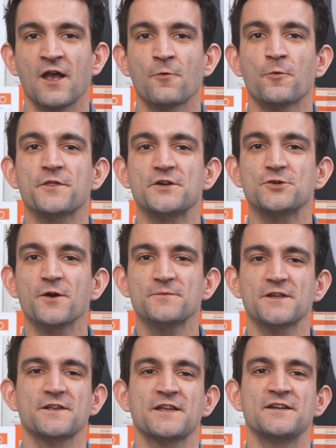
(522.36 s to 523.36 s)
With a trip
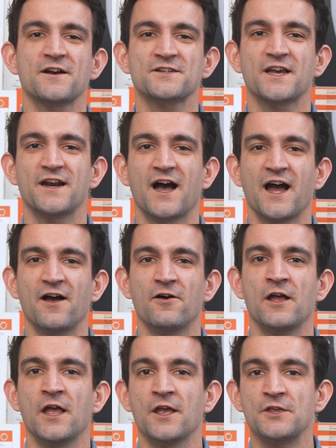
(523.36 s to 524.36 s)
to the Conduct-Tite
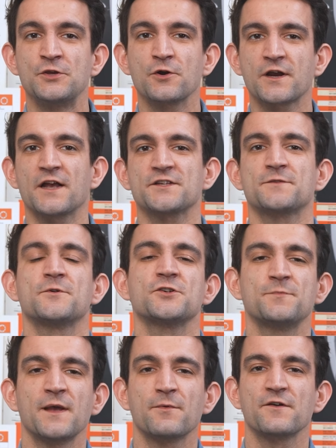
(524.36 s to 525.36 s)
aisle, your customers
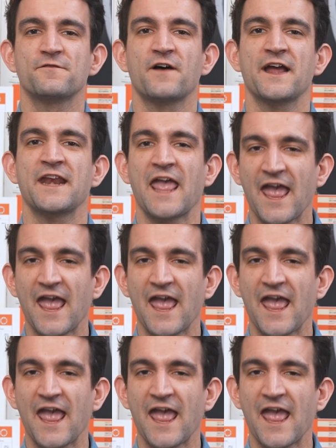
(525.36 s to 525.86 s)
should be able to find